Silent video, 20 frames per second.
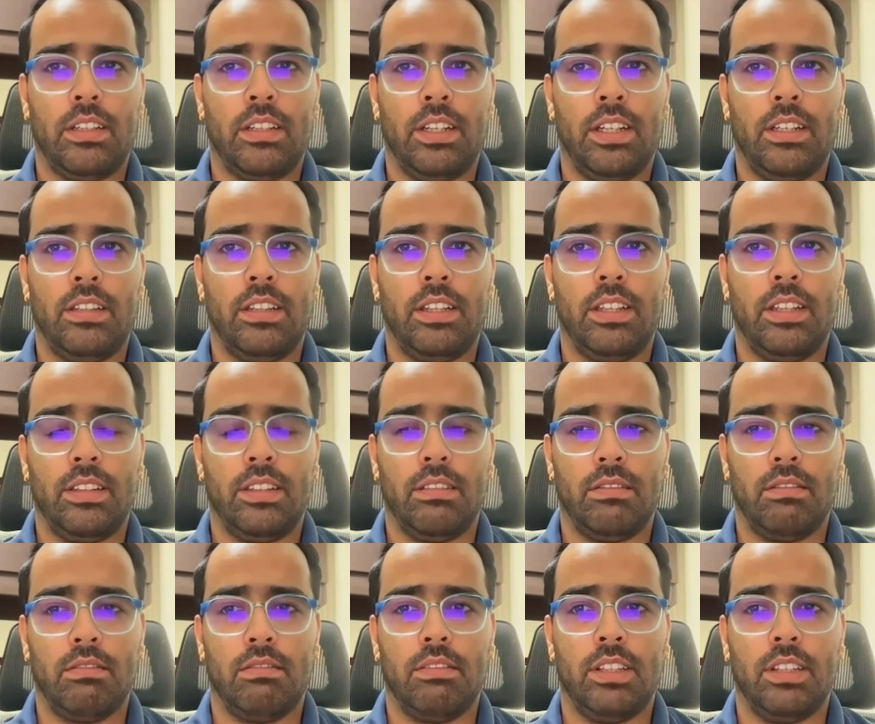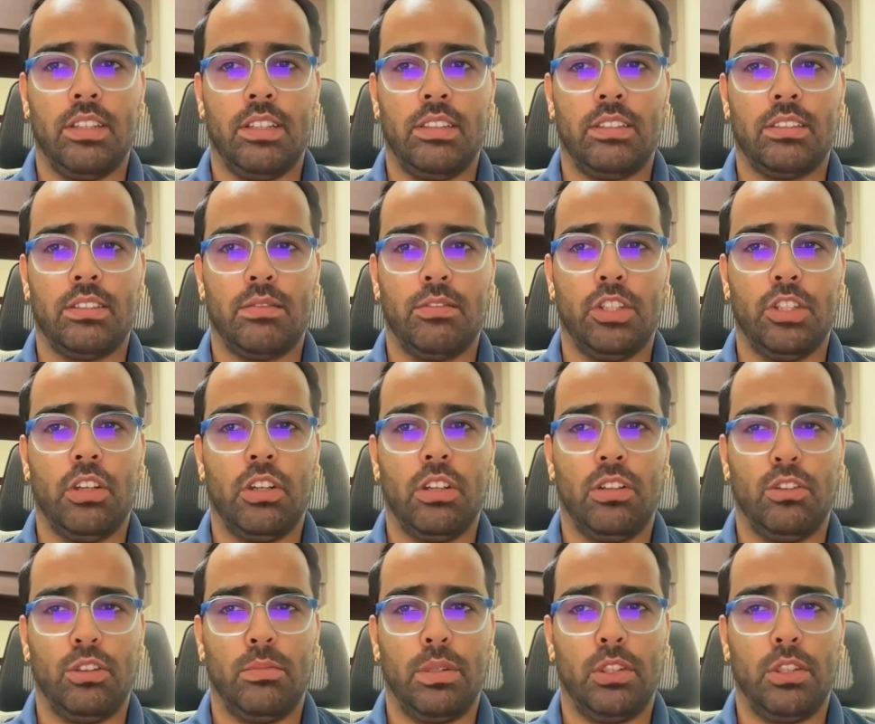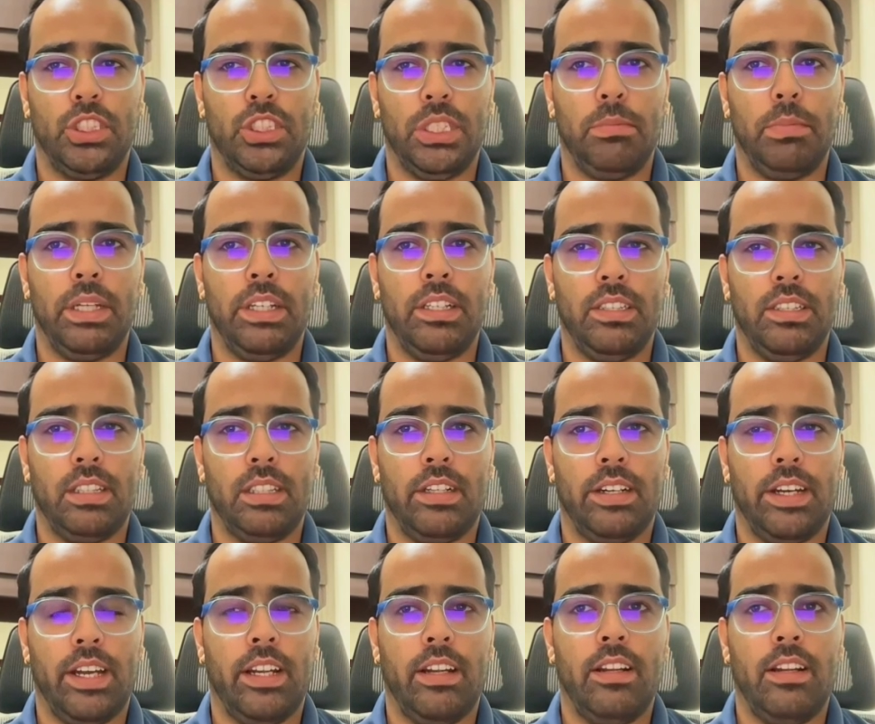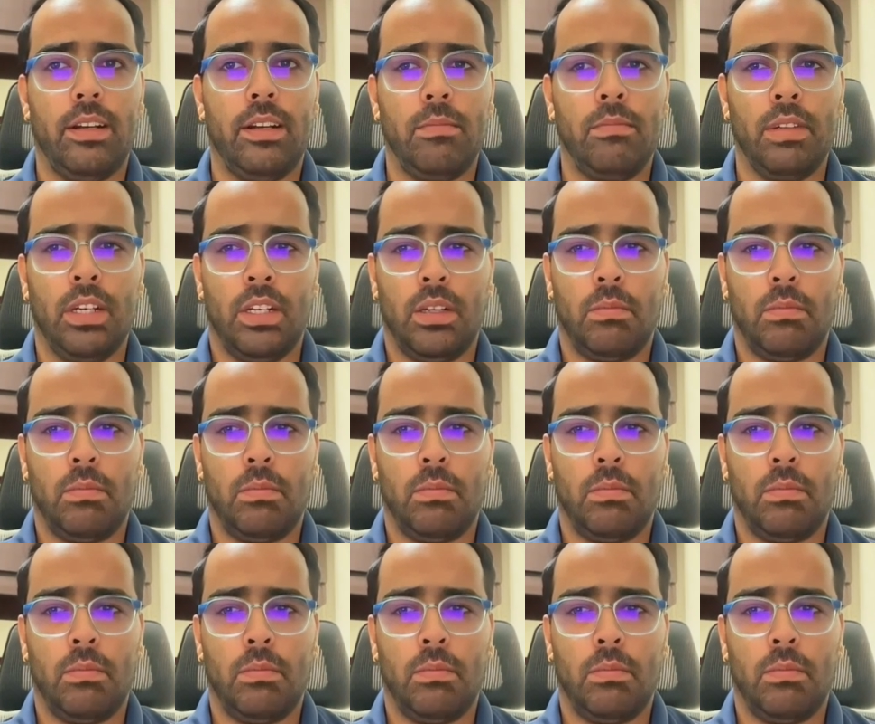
And then there is, we all know about GPTs and LLM.